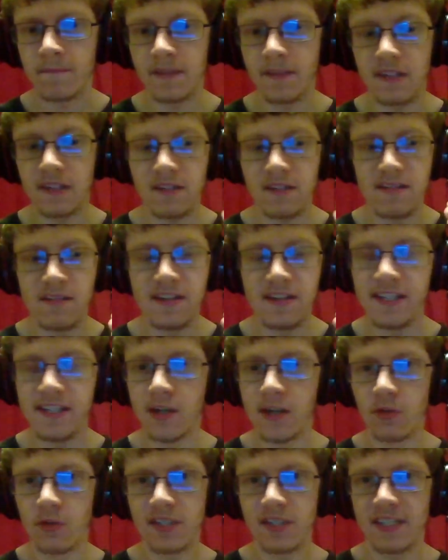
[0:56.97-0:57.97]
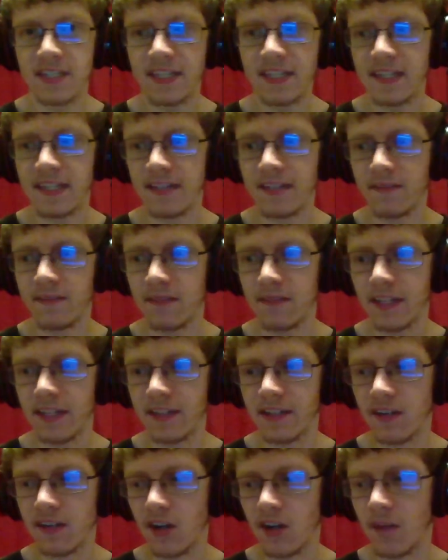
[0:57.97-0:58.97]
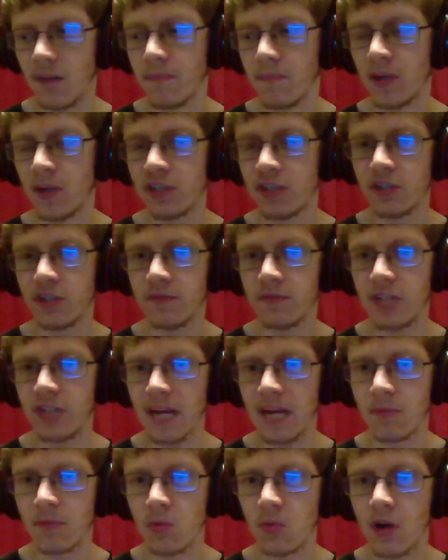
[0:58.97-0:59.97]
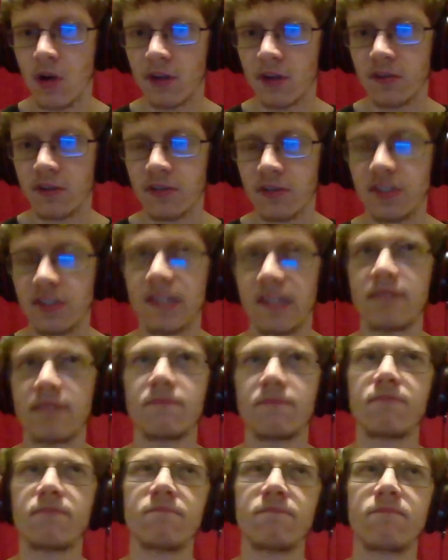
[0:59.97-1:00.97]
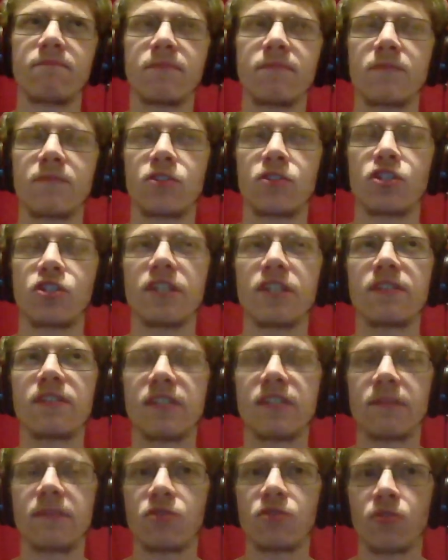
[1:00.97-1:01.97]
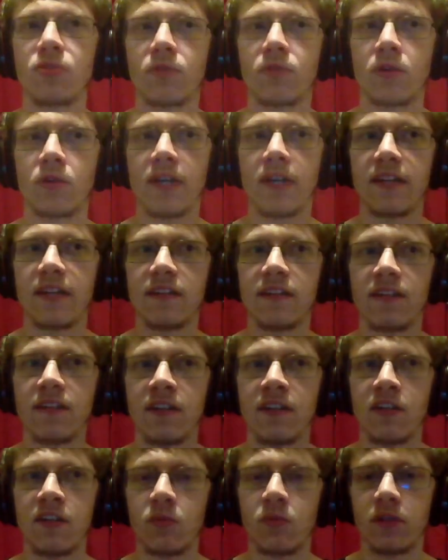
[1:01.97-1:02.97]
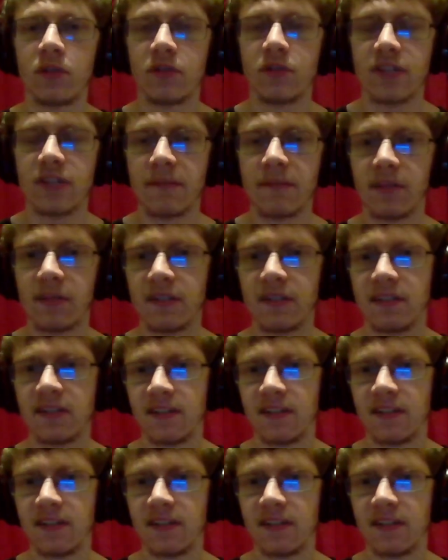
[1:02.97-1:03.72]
Neo sicking, like, a bunch of Jabberwockers that she seems to have created with her semblance,